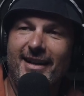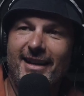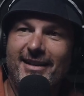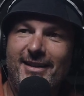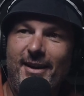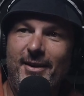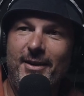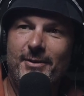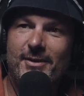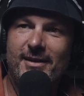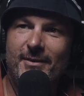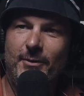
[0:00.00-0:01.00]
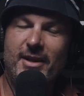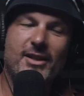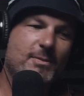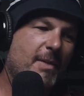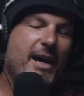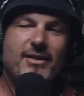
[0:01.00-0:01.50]
And so he was with
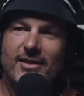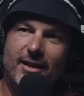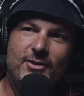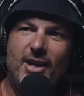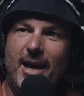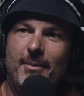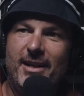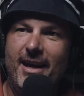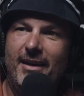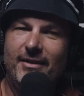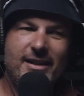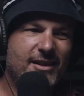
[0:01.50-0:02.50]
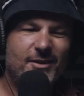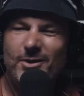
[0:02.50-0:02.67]
his mates and they're jamming out, and they said,